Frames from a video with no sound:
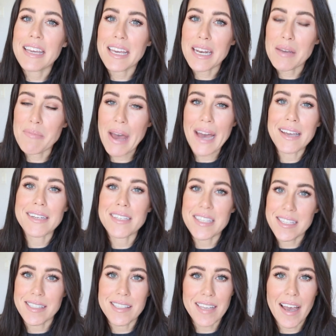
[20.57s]
getting back
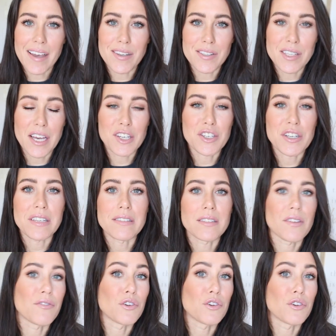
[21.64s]
into the style sessions.